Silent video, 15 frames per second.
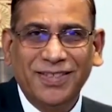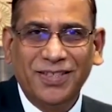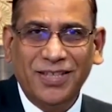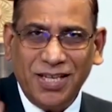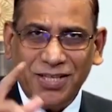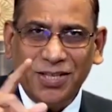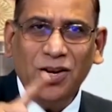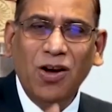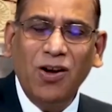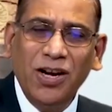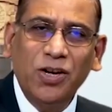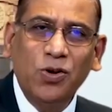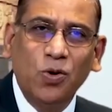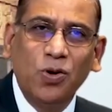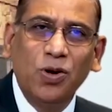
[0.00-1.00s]
Just now
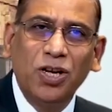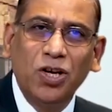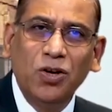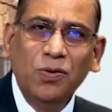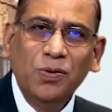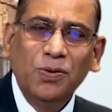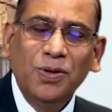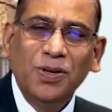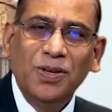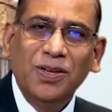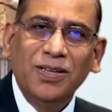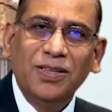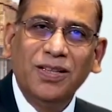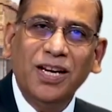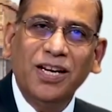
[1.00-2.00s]
I told you
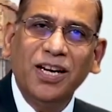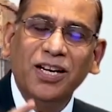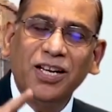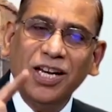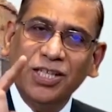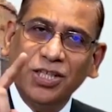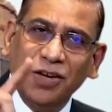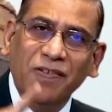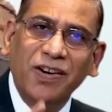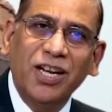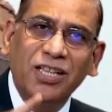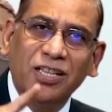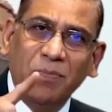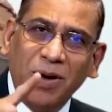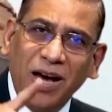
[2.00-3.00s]
that in
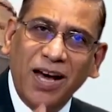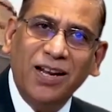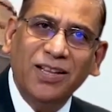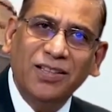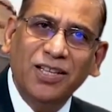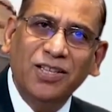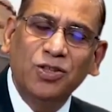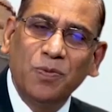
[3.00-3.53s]
Keshavananda Bharati,